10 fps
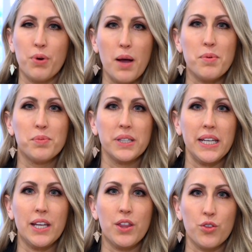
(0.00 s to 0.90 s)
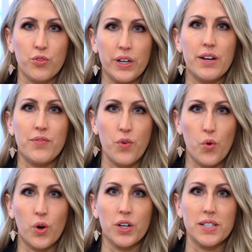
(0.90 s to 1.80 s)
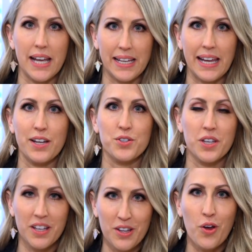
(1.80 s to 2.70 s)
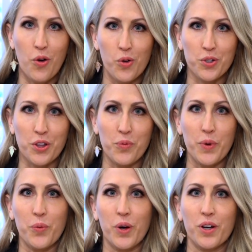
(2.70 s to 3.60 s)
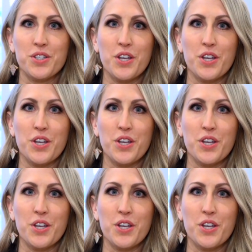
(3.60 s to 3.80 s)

probably 3 to 4 decades older than we were.